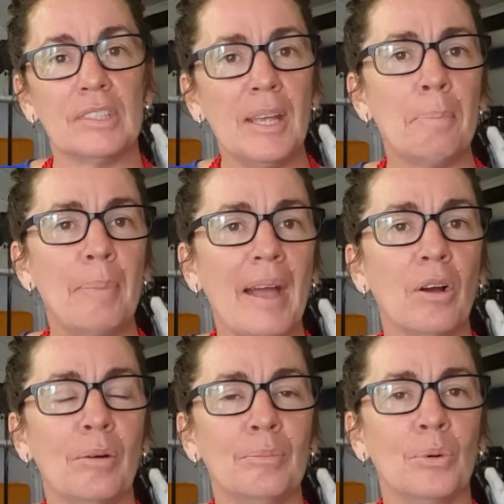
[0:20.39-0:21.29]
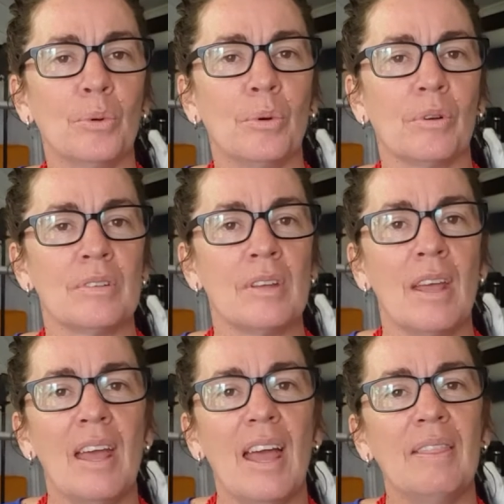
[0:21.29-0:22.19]
get back on board,
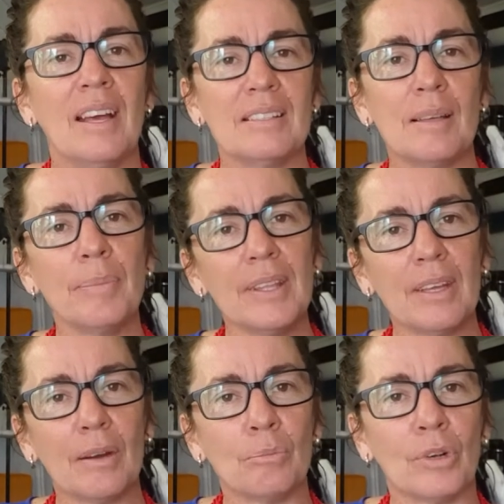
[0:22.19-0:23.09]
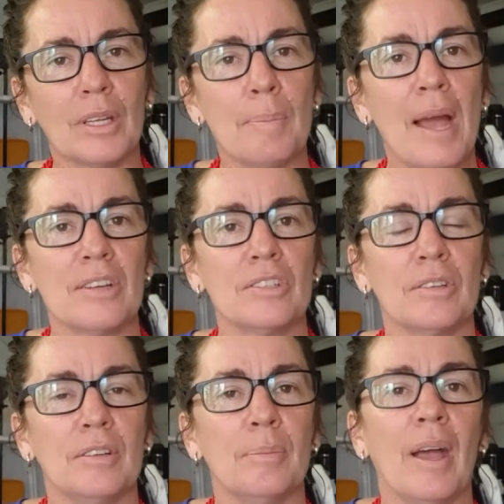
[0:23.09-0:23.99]
and that's something that I'm really
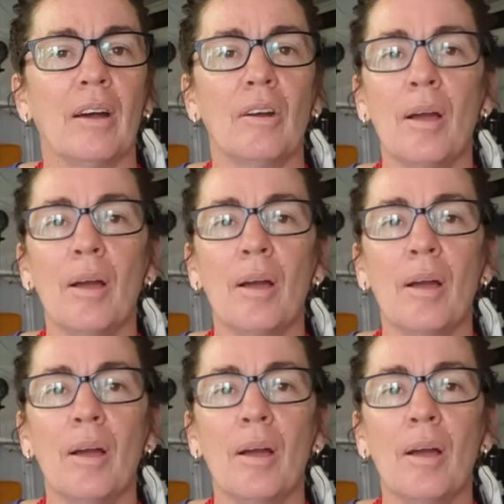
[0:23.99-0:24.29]
passionate about.